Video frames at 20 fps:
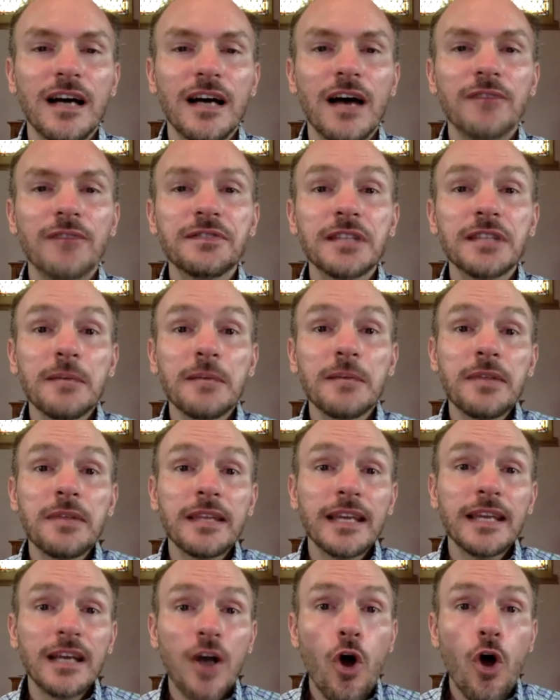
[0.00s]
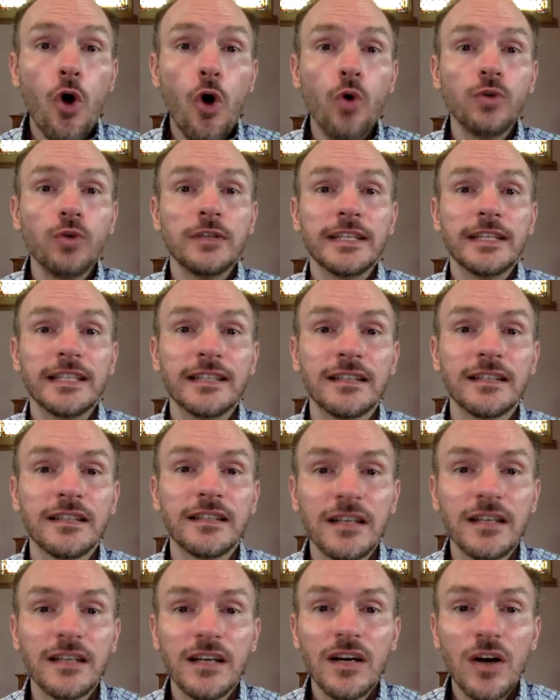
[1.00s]
of something holy
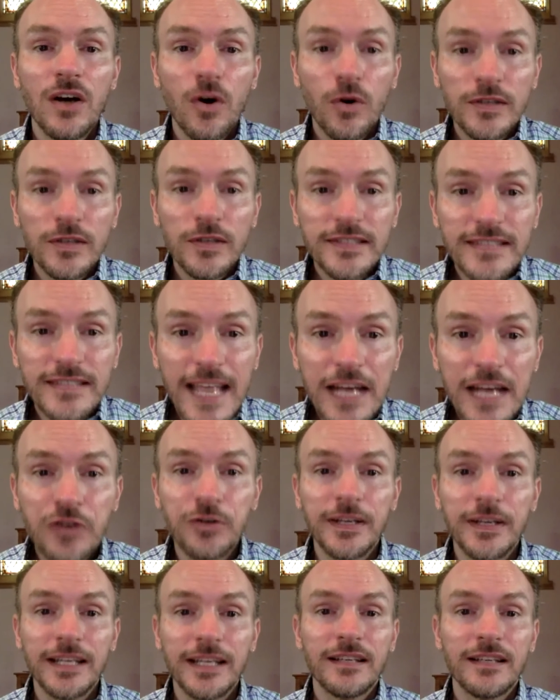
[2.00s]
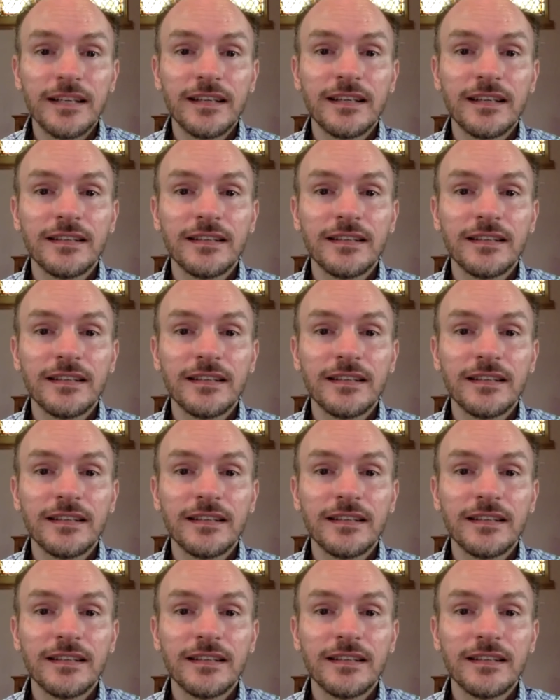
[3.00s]
or sacred?